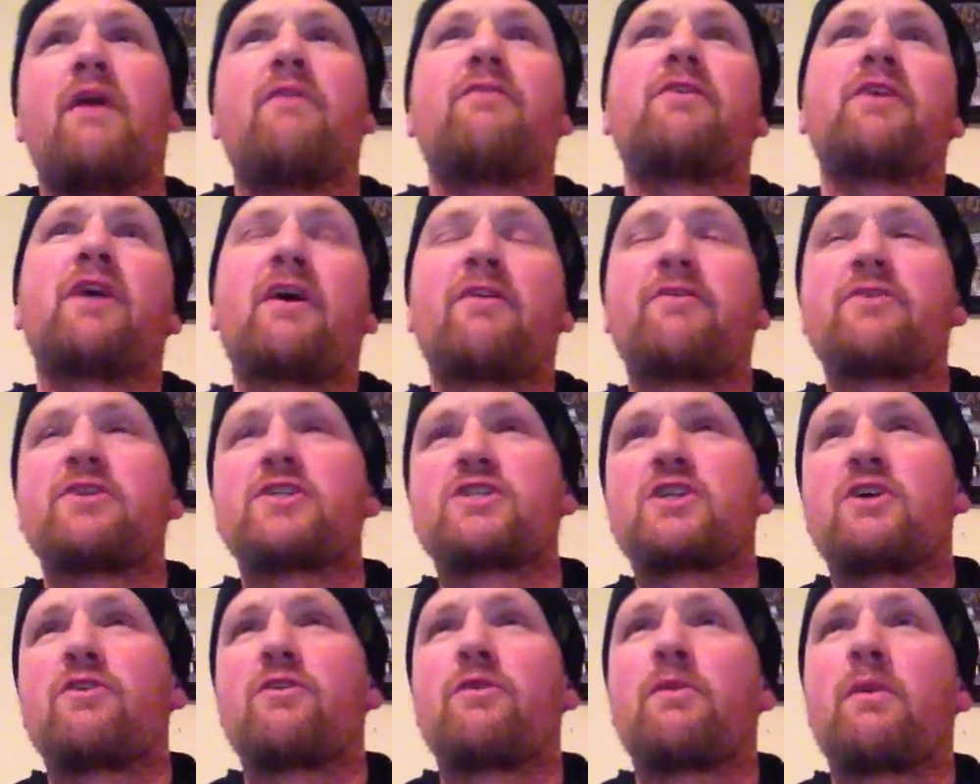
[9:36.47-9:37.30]
The other
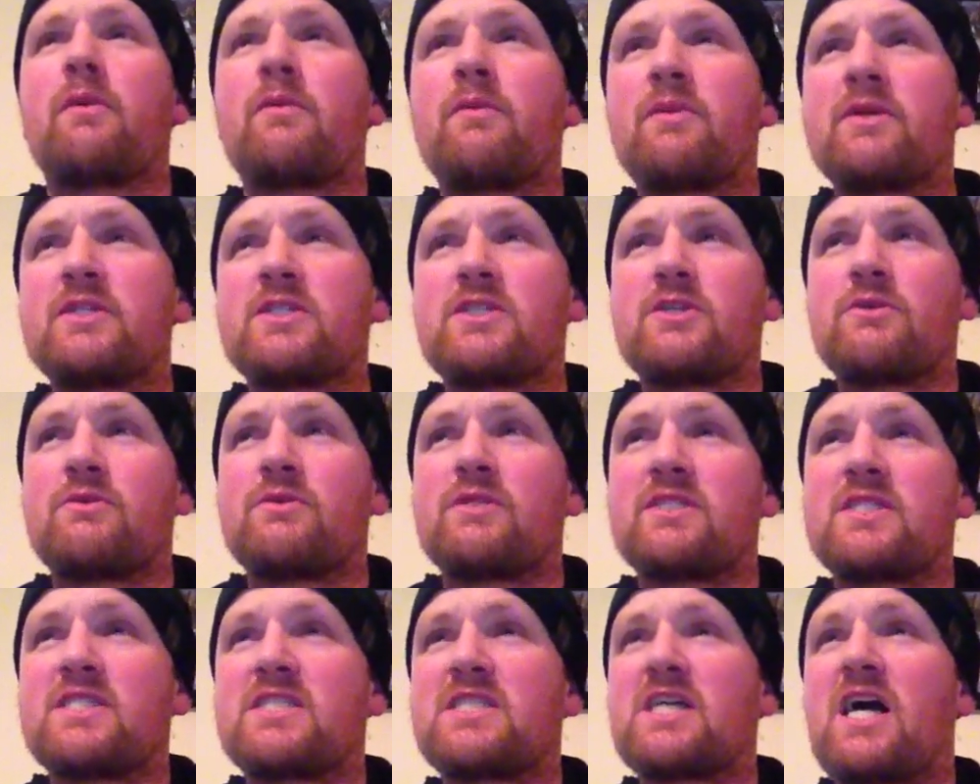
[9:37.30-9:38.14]
show that we went to
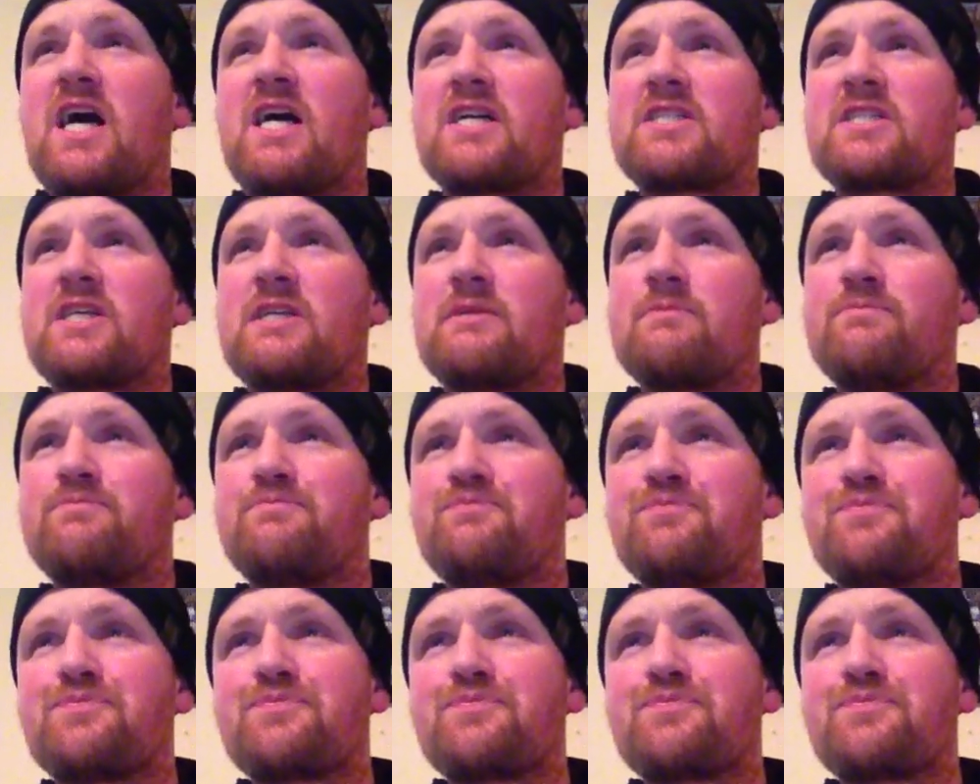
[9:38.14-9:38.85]
in Stockton,